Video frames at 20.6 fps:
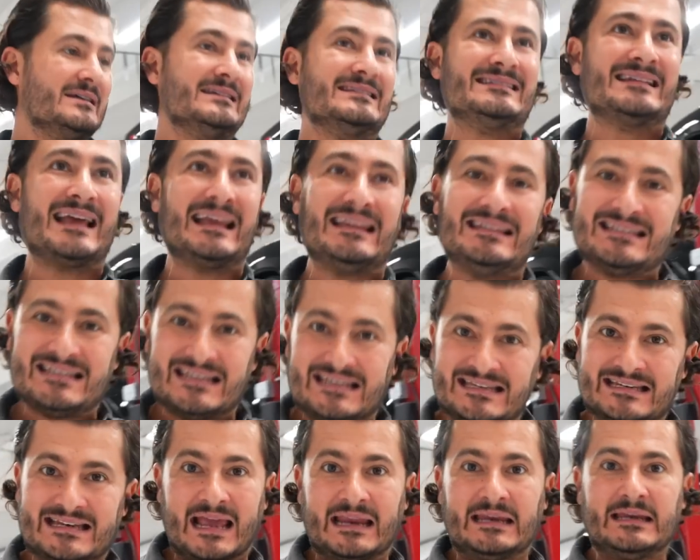
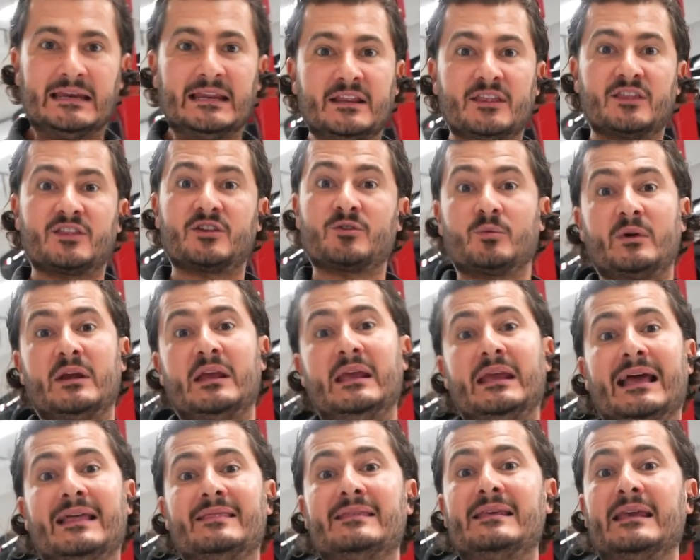1993
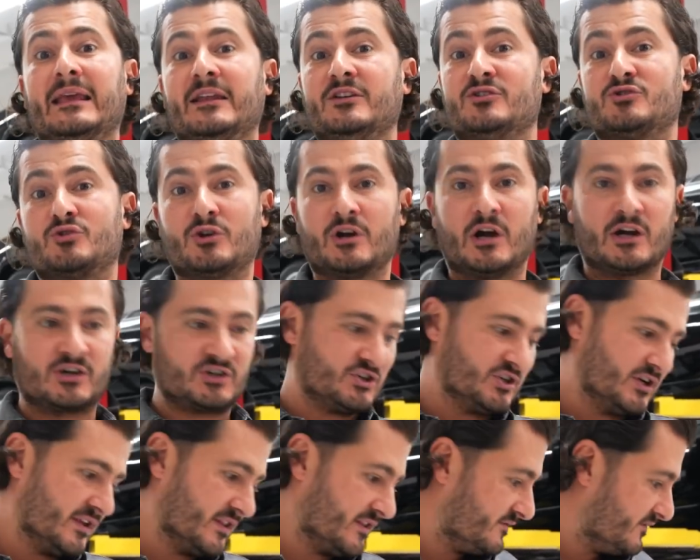and the
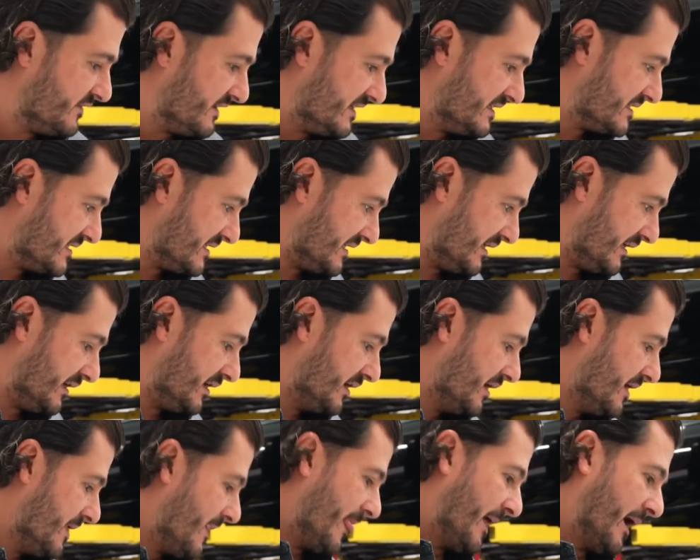introduction of the VT.
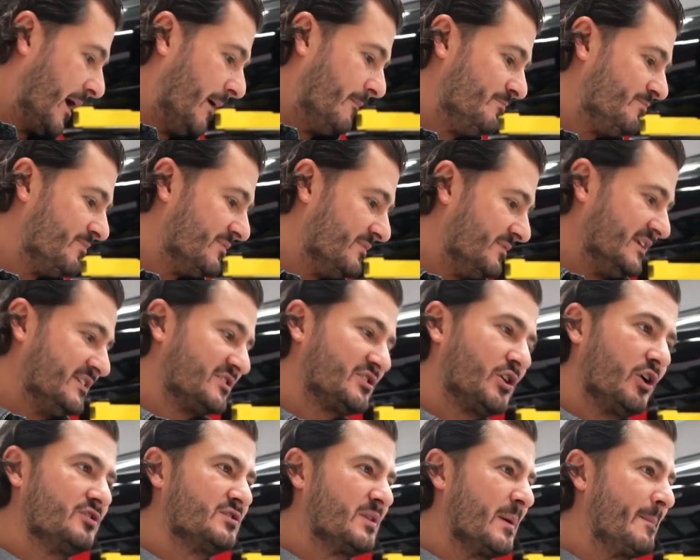These
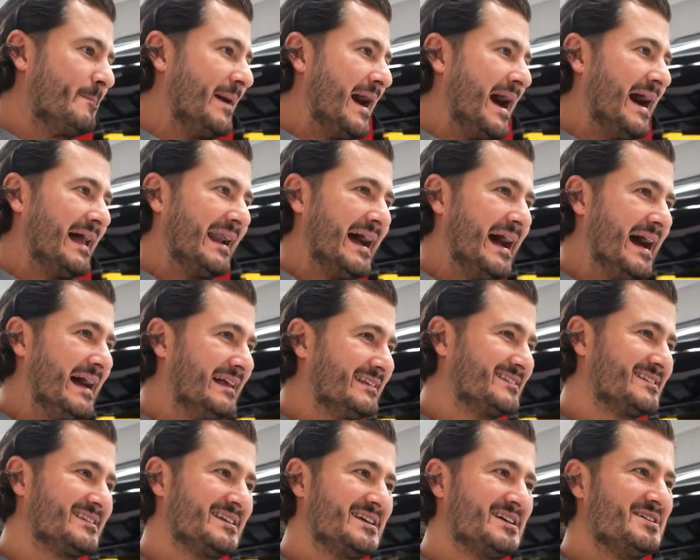cars are
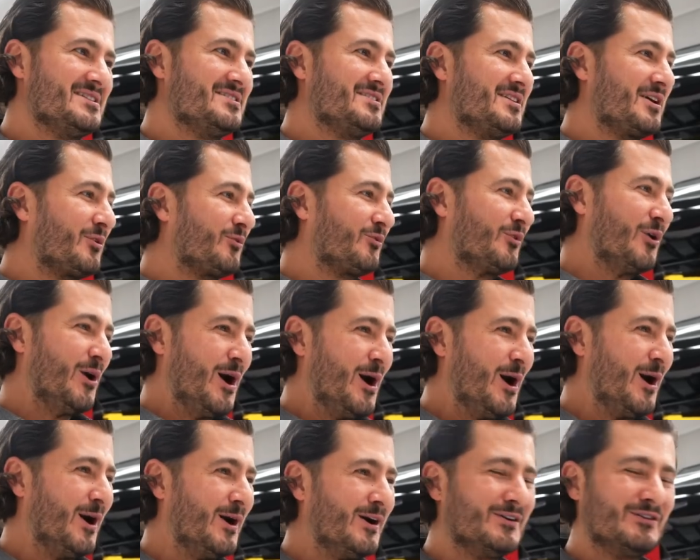badass, they're
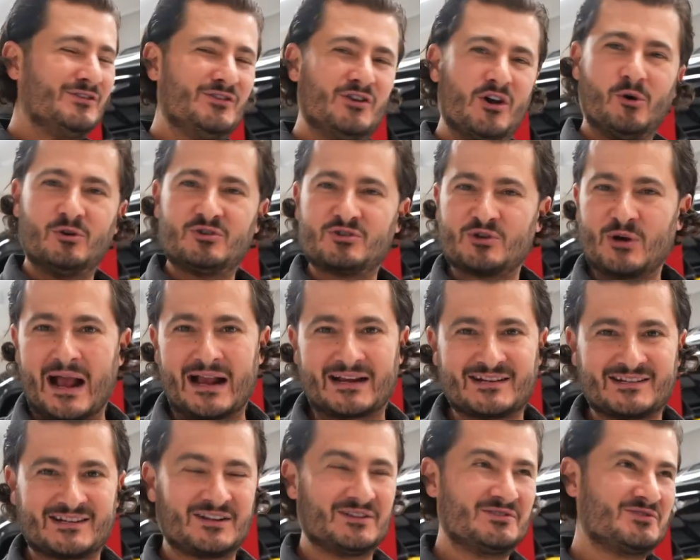raw, no
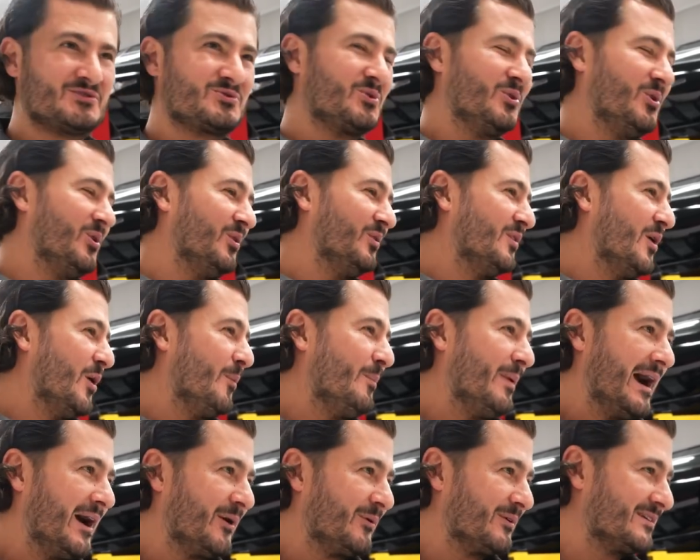traction control, no
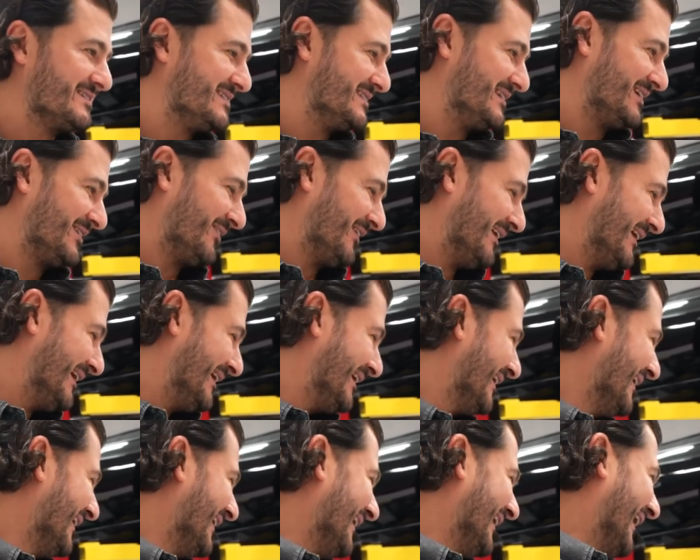power steering.
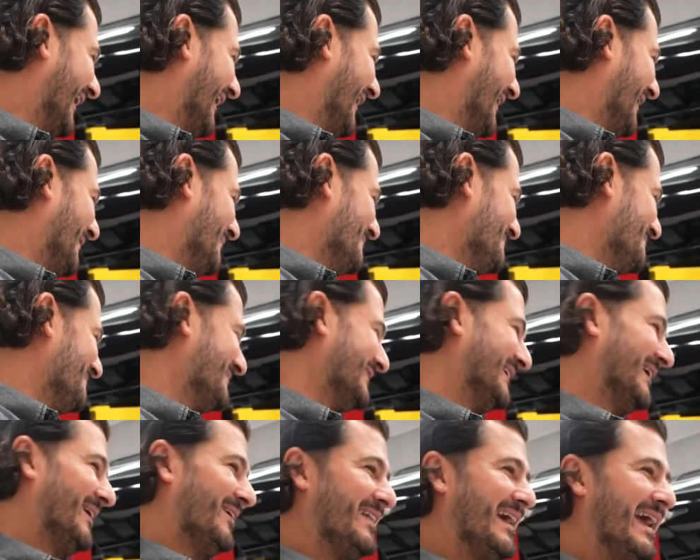
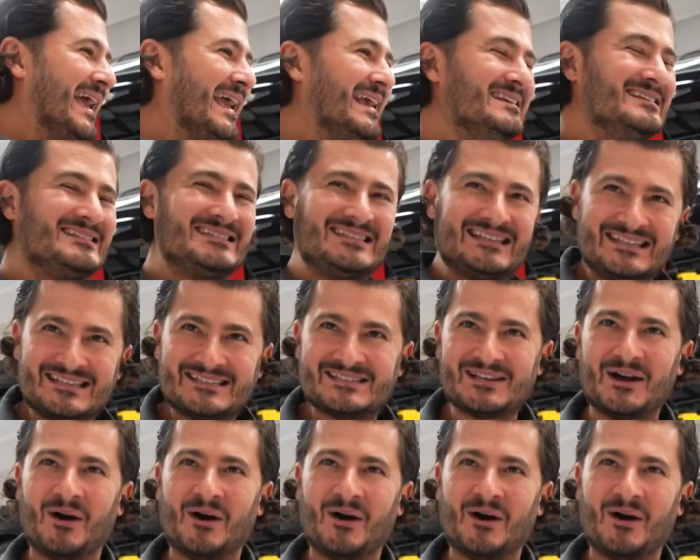The AC's